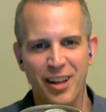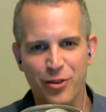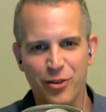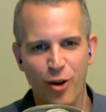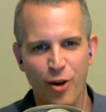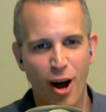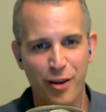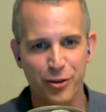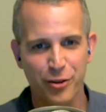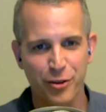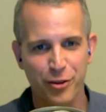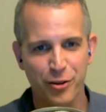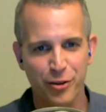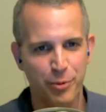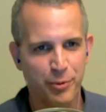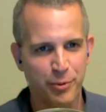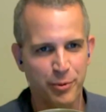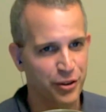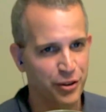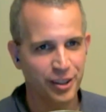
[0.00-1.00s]
awesome because it
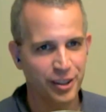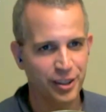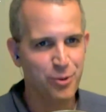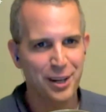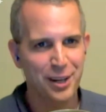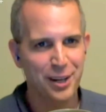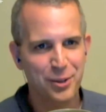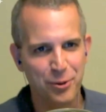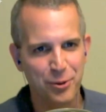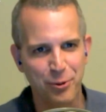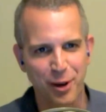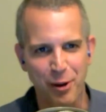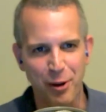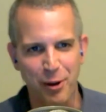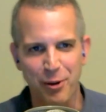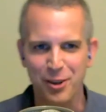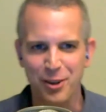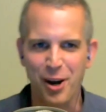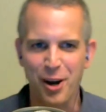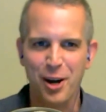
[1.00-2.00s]
leads right into what I want to
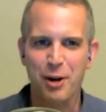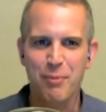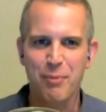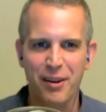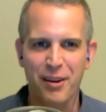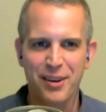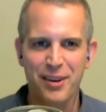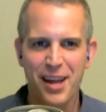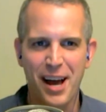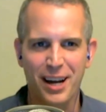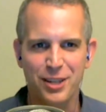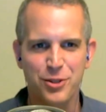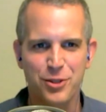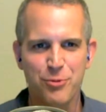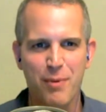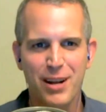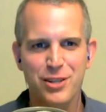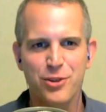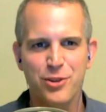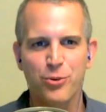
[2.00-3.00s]
talk about next. You
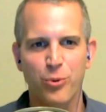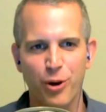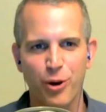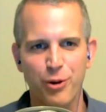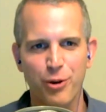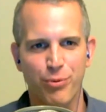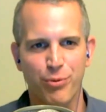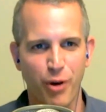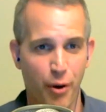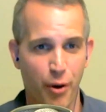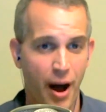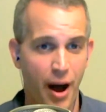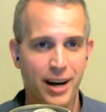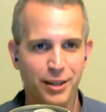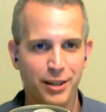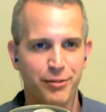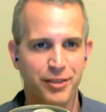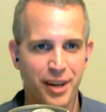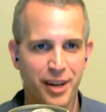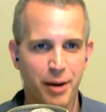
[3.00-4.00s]
mentioned the word proactive a
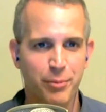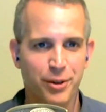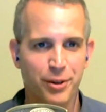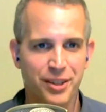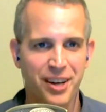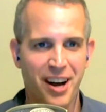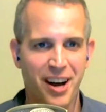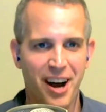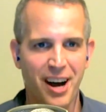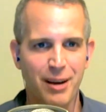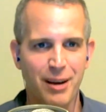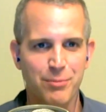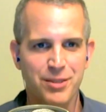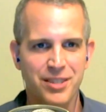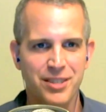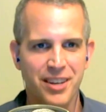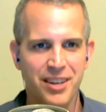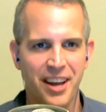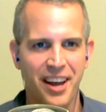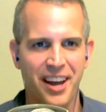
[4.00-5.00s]
number of times,
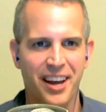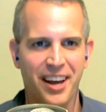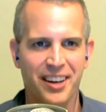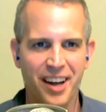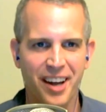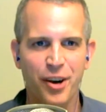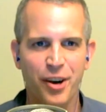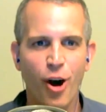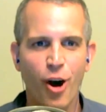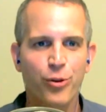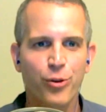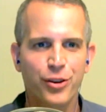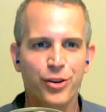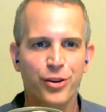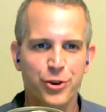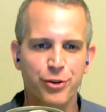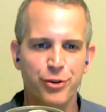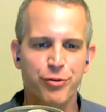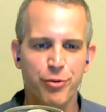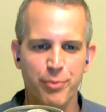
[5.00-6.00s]
and I know that you're
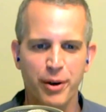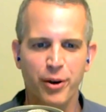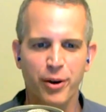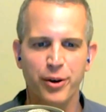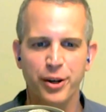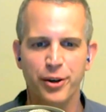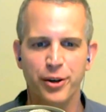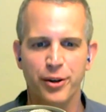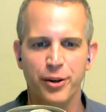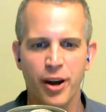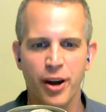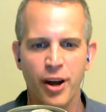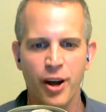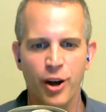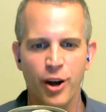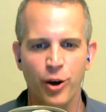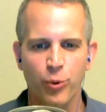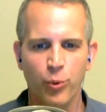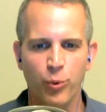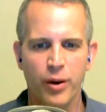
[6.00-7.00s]
familiar
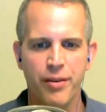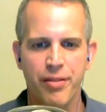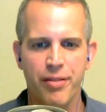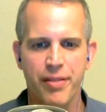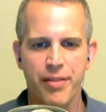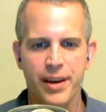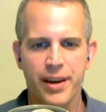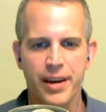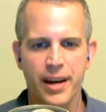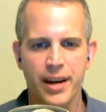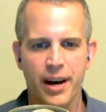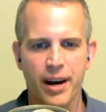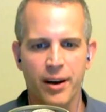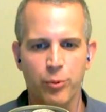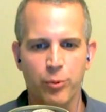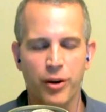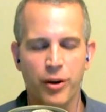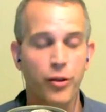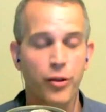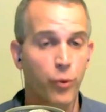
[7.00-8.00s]
with the
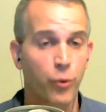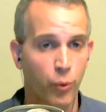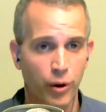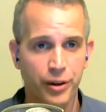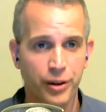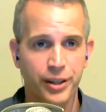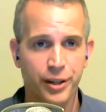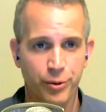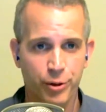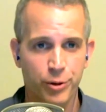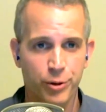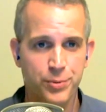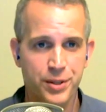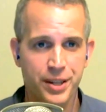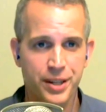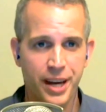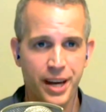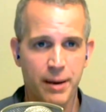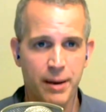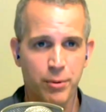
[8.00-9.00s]
one of the working groups
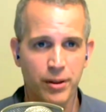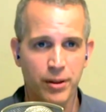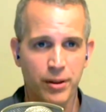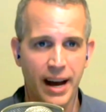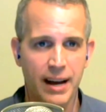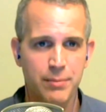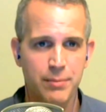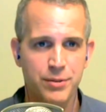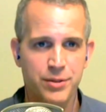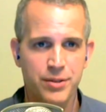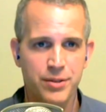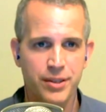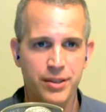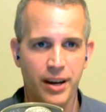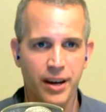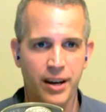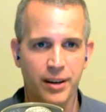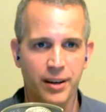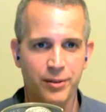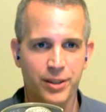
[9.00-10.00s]
at Cable Labs
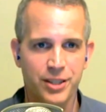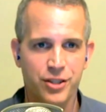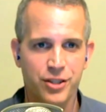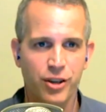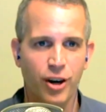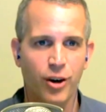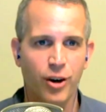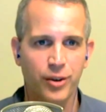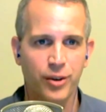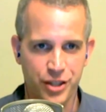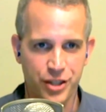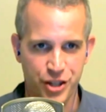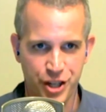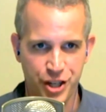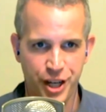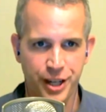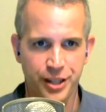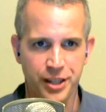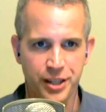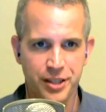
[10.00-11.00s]
that's called
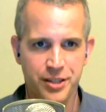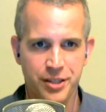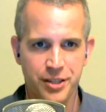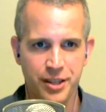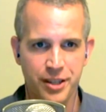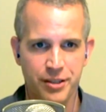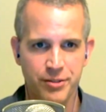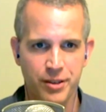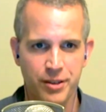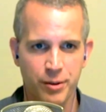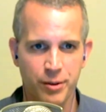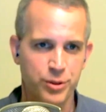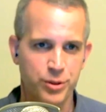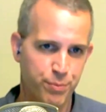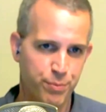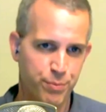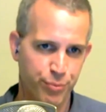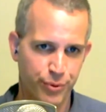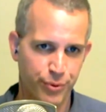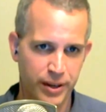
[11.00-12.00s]
Ingenious. It was
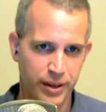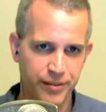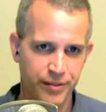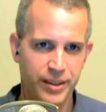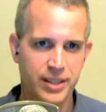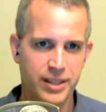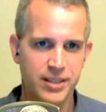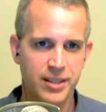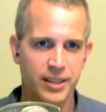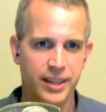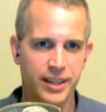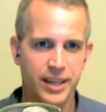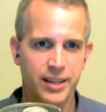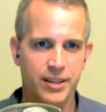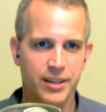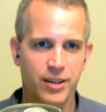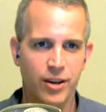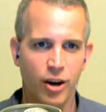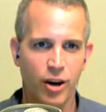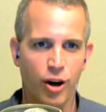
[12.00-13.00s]

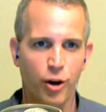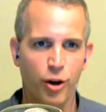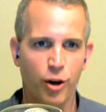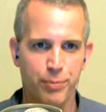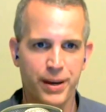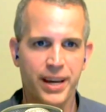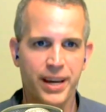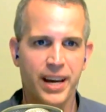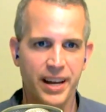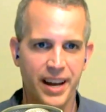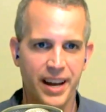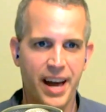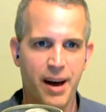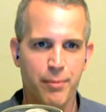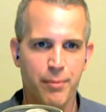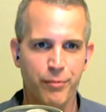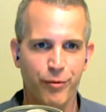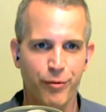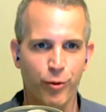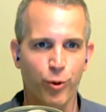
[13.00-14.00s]
previously called
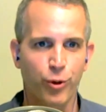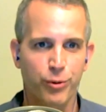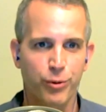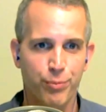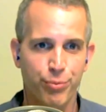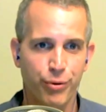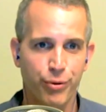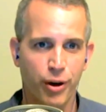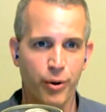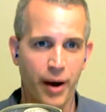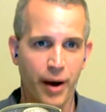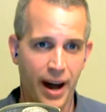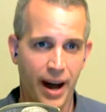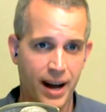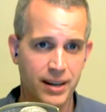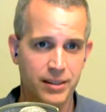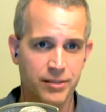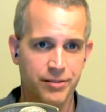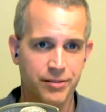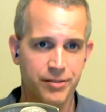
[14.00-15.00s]
PNM for
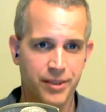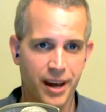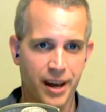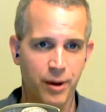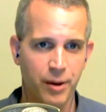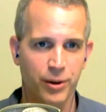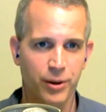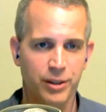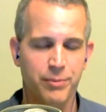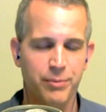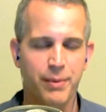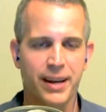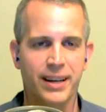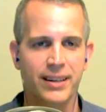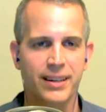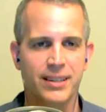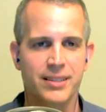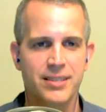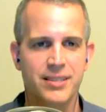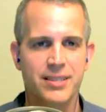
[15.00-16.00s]
proactive network
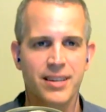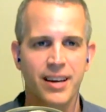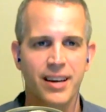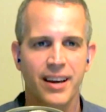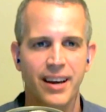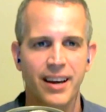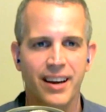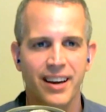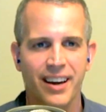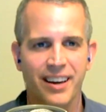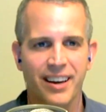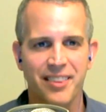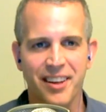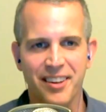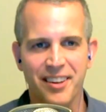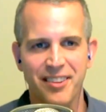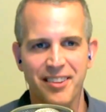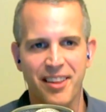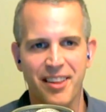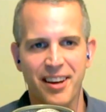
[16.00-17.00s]
maintenance. And
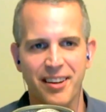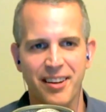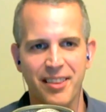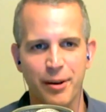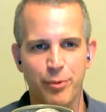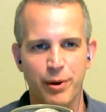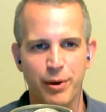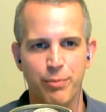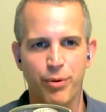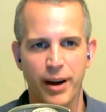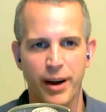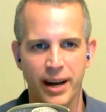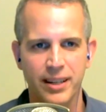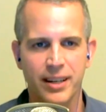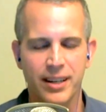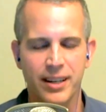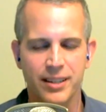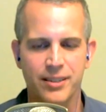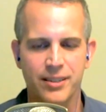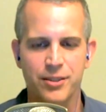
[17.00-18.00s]
then they
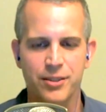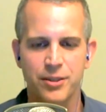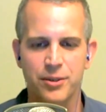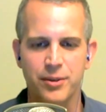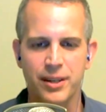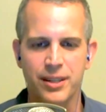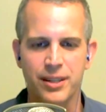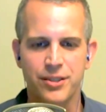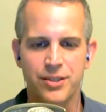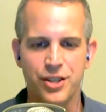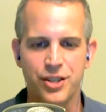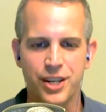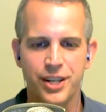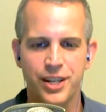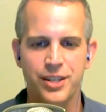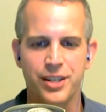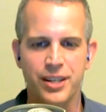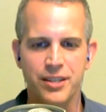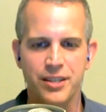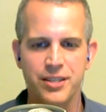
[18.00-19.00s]
rebranded it to
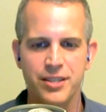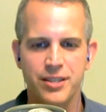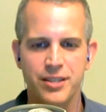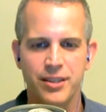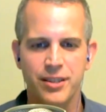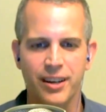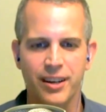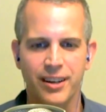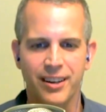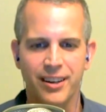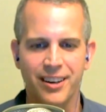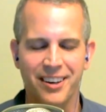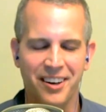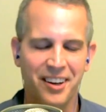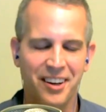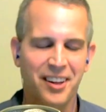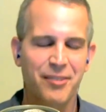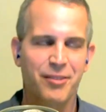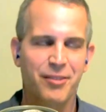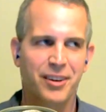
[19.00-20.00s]
Ingenious, and I
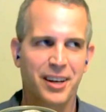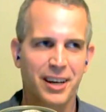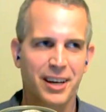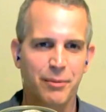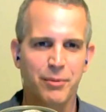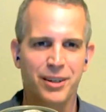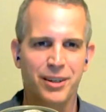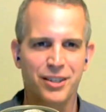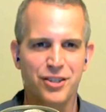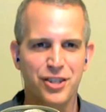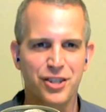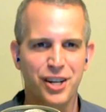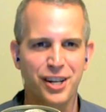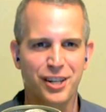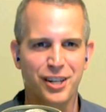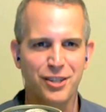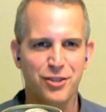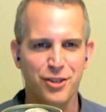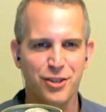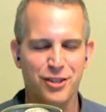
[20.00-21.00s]
love the name
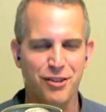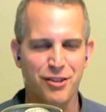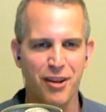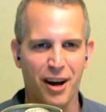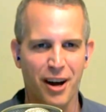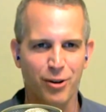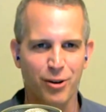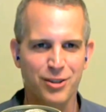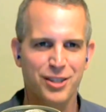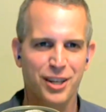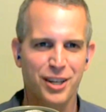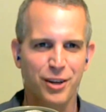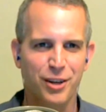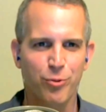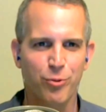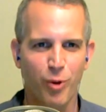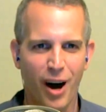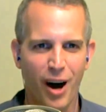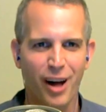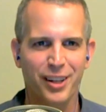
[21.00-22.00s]
Ingenious because I always think
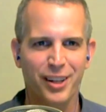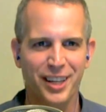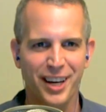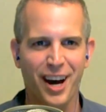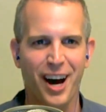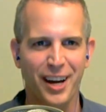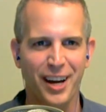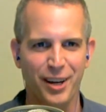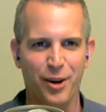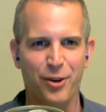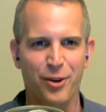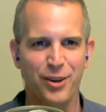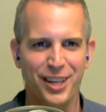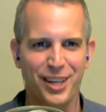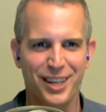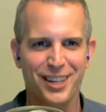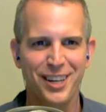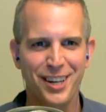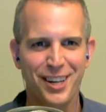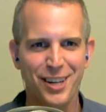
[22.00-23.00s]
of Wile E.
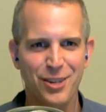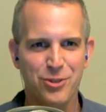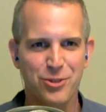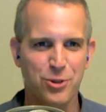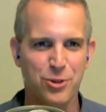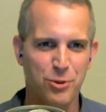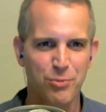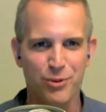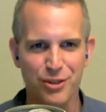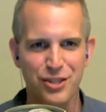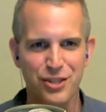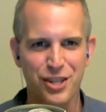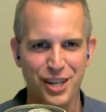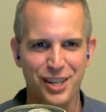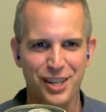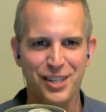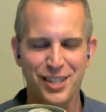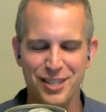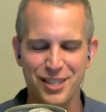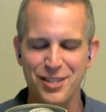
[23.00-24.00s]
Coyote, super
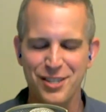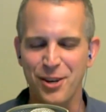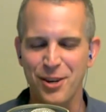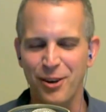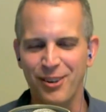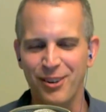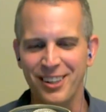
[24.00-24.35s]
genius. So